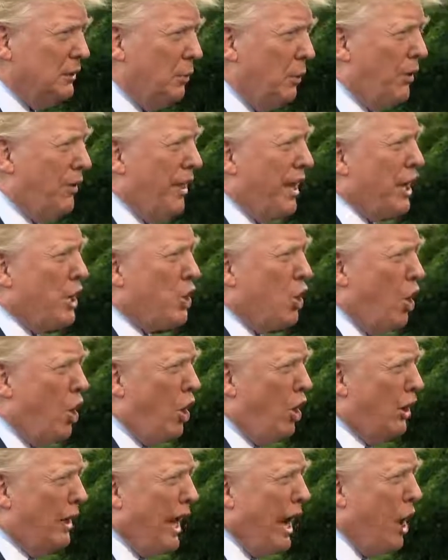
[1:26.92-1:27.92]
Well, they
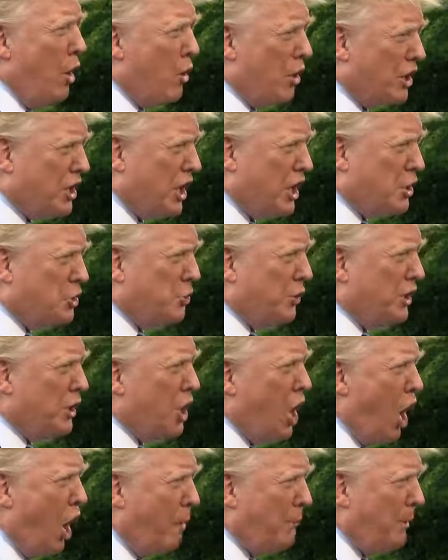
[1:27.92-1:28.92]
call our country
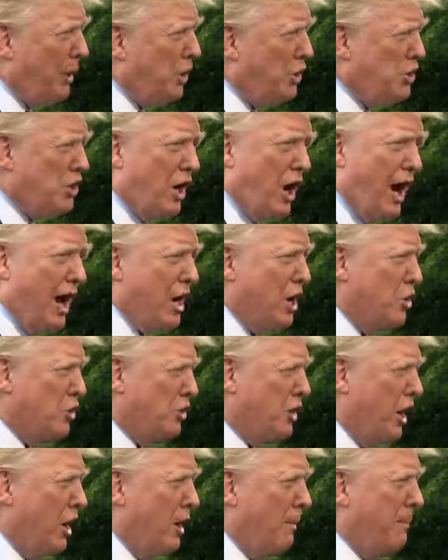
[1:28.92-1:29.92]
garbage. I
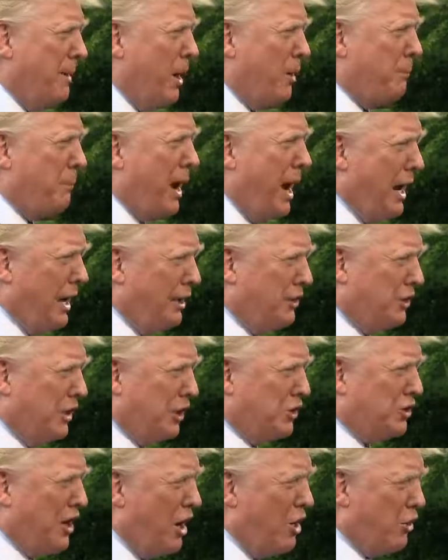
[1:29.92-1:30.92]
don't care about
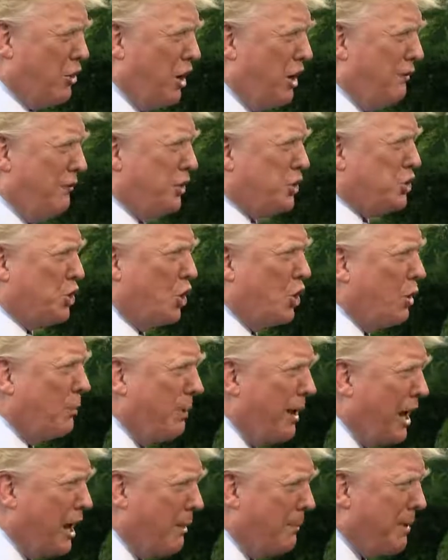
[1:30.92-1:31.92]
politics. I don't care if it's good or
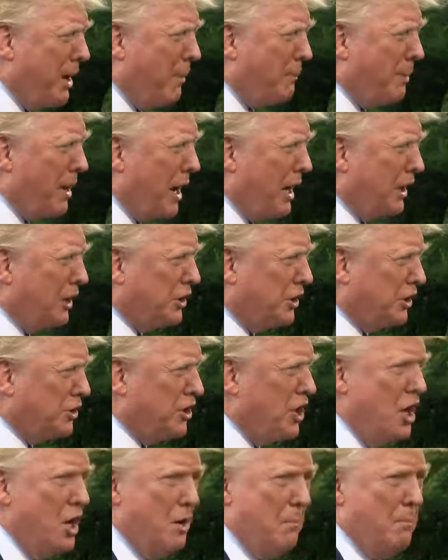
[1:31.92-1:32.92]
bad about
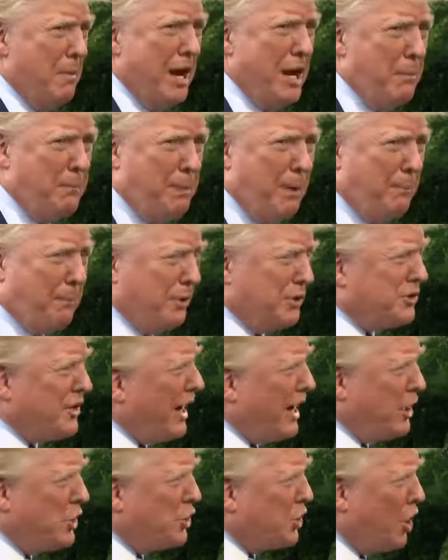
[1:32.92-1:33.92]
politics. Many people
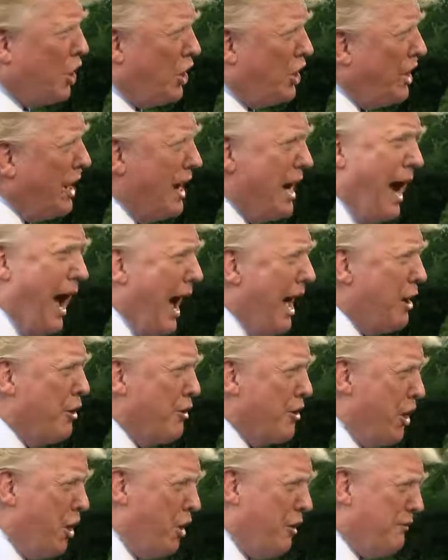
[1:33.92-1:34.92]
say it's good. I
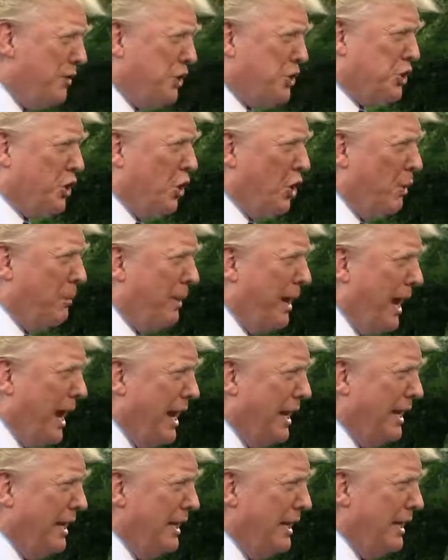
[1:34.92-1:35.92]
don't know if it's good or
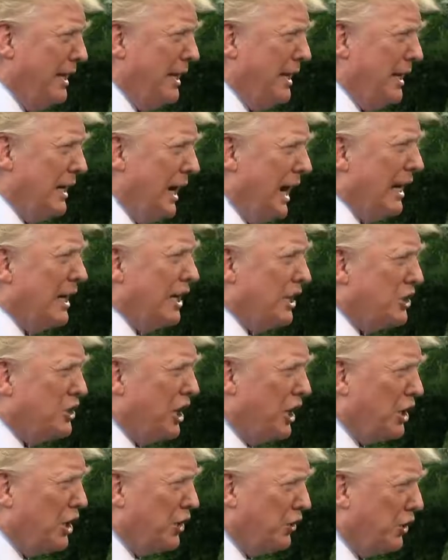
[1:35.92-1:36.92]
bad. I can
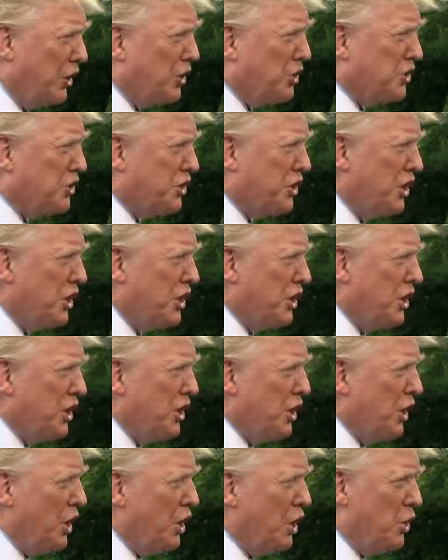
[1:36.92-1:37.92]
tell you this
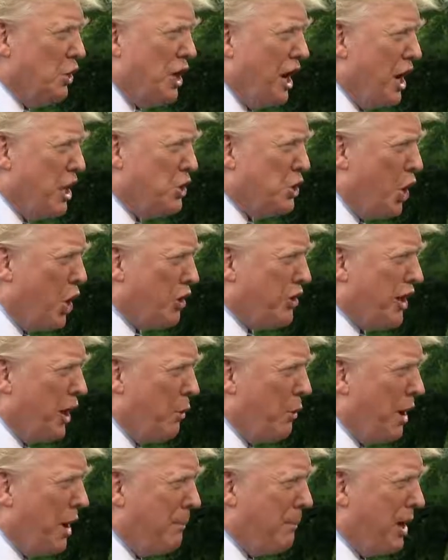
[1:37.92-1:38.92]
you can't talk
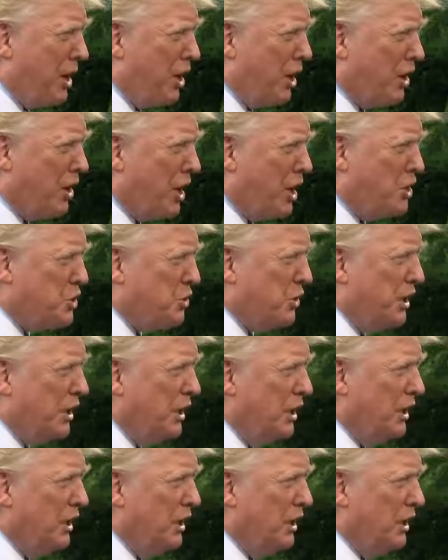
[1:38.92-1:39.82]
that way about our country.